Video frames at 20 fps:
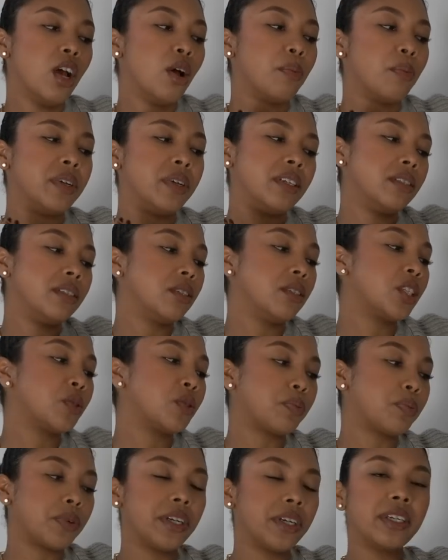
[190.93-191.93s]
But in the
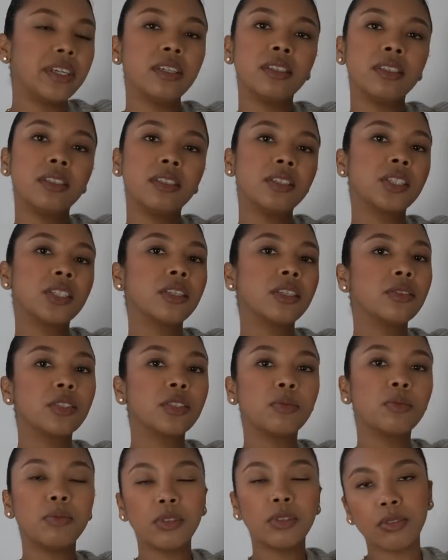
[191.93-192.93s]
spring, this
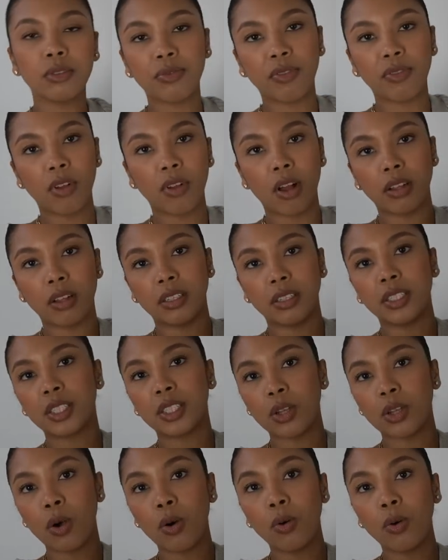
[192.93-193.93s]
looks beautiful on
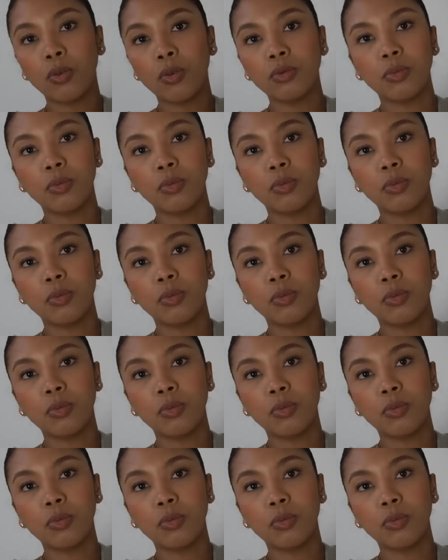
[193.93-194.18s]
its own,